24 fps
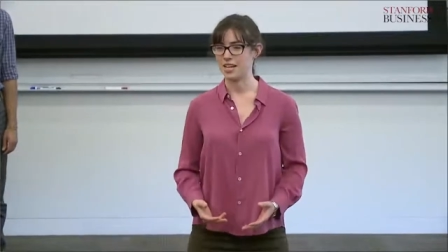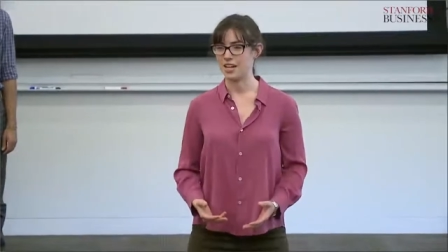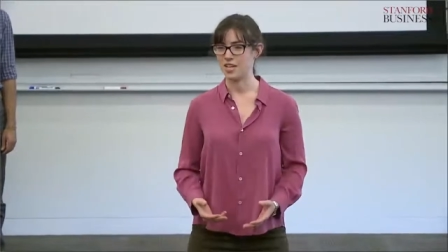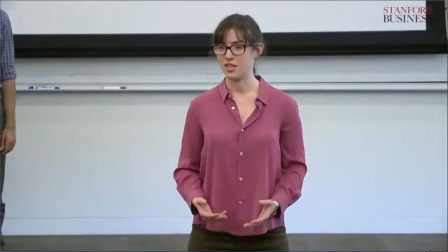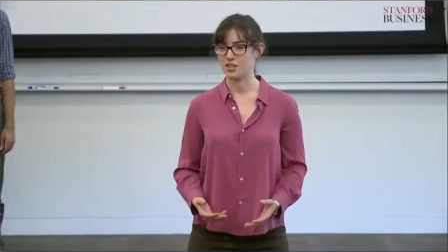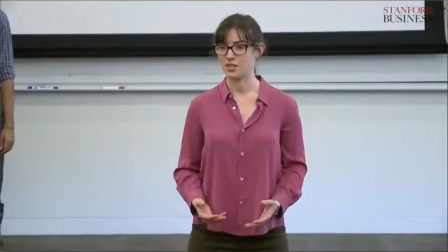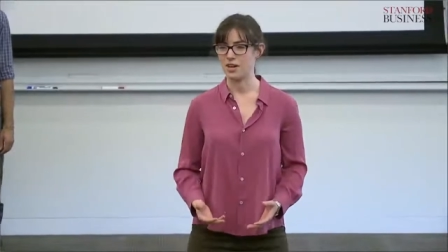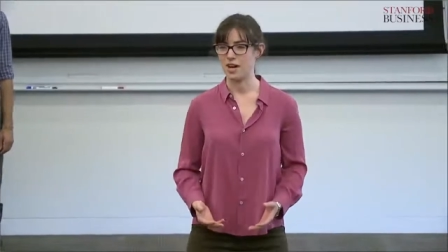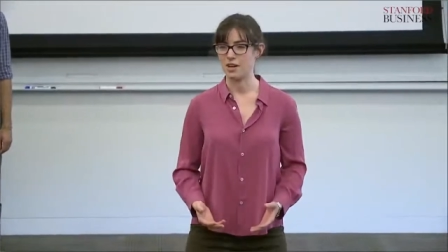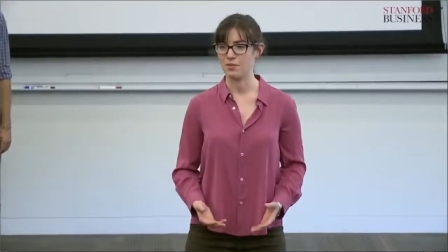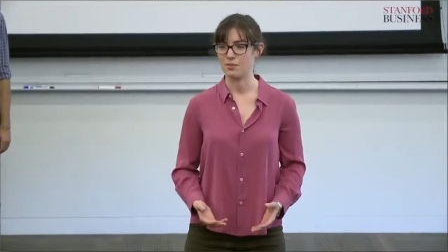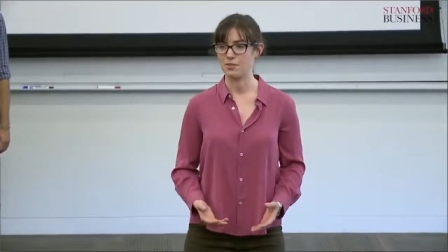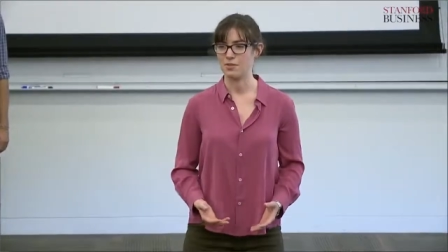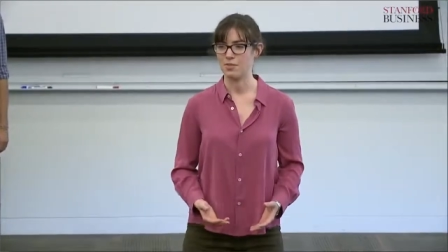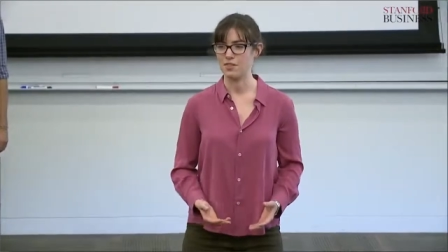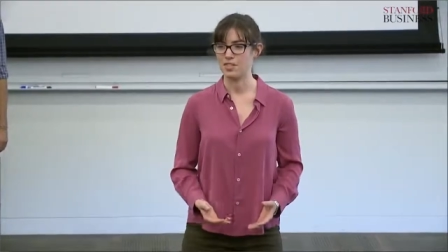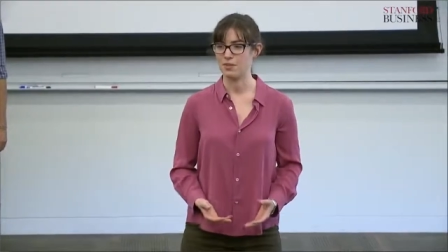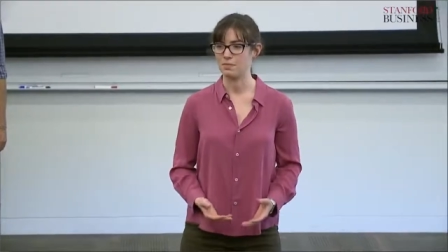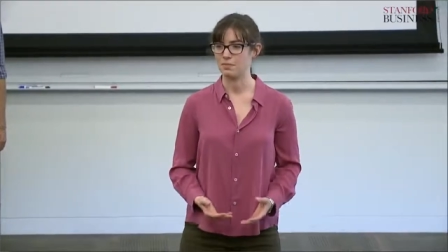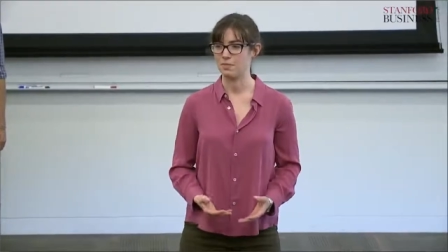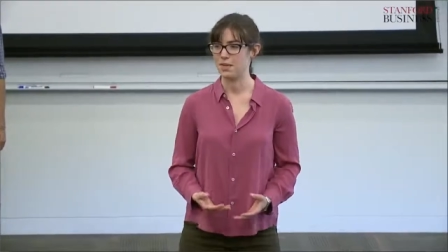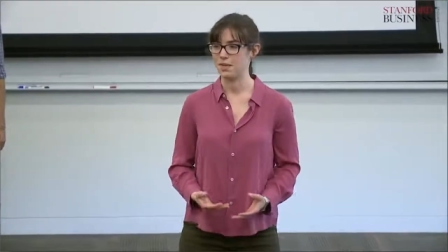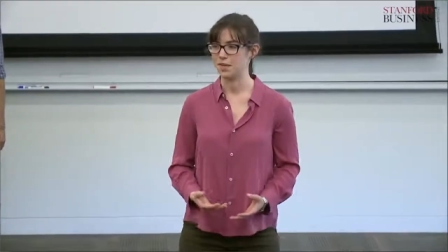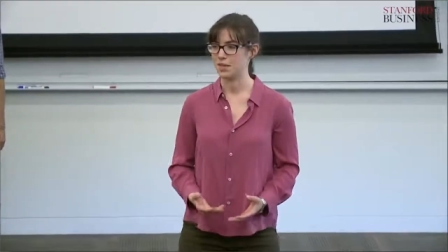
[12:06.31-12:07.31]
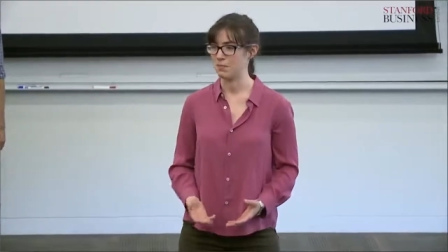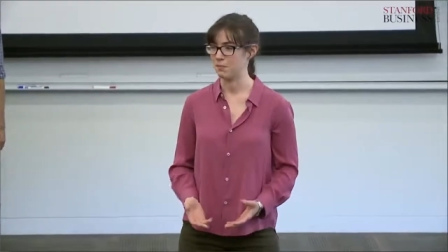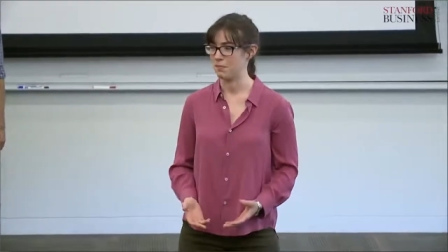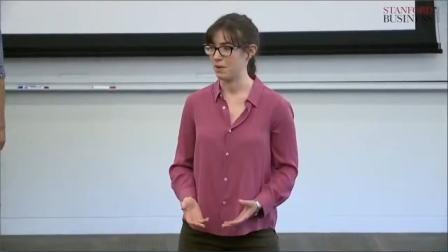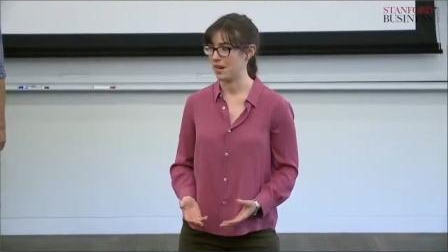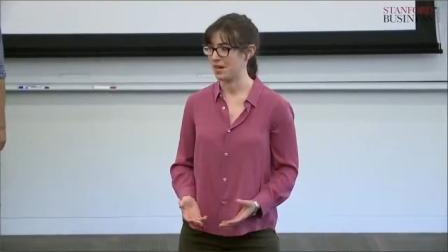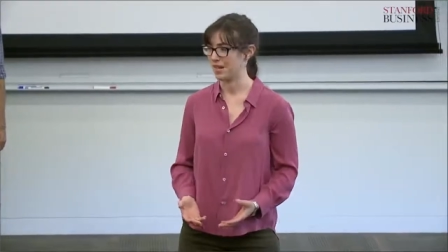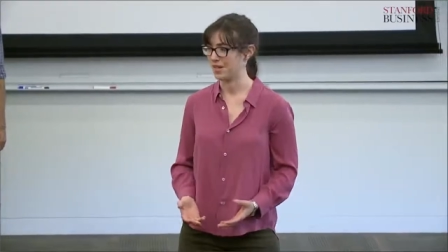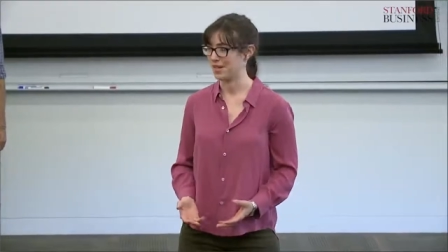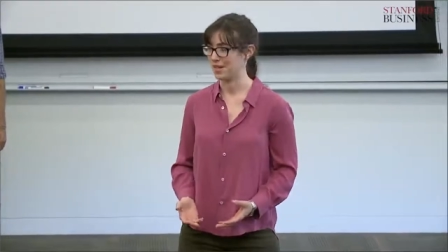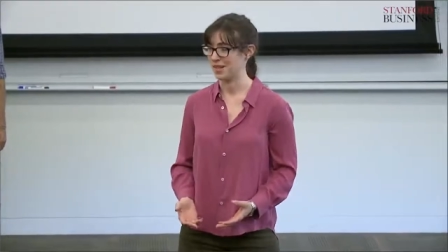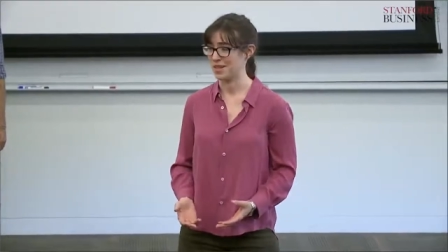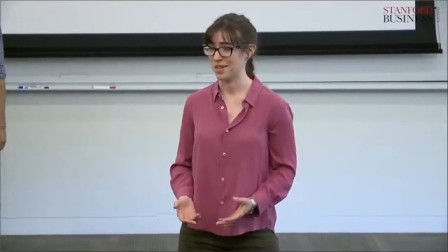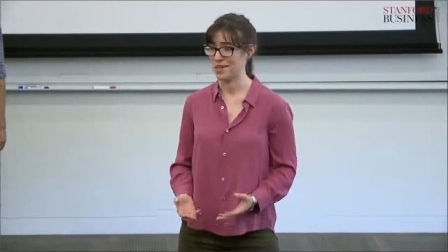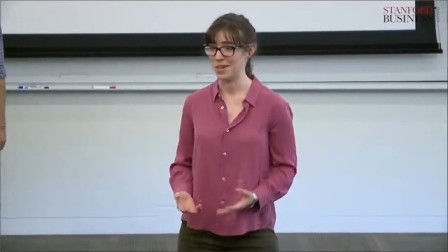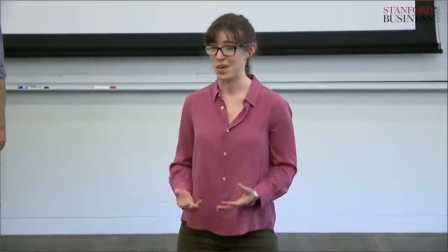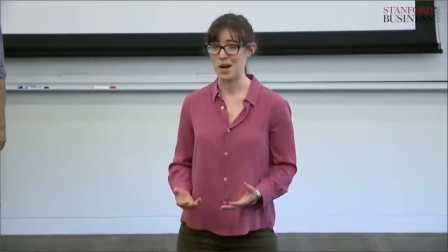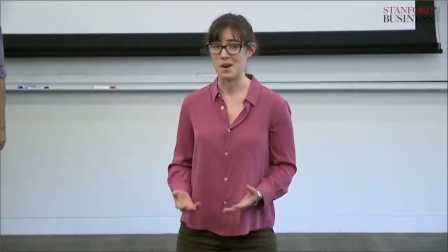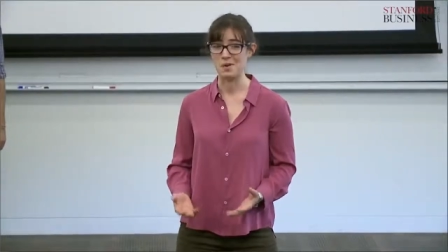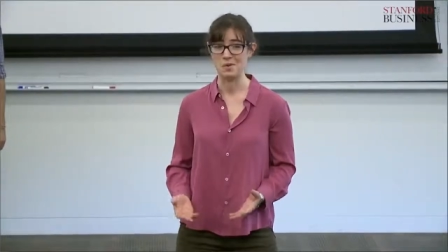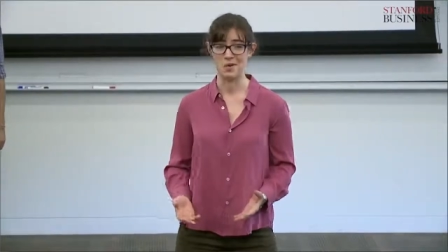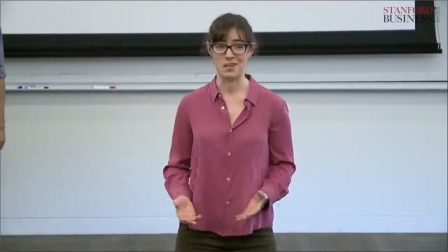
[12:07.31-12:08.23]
and your efforts at being compelling are not